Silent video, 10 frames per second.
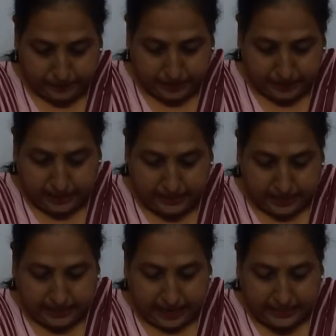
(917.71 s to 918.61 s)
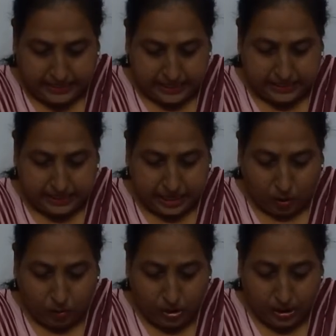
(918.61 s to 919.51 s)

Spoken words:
Think tank, excellent. Now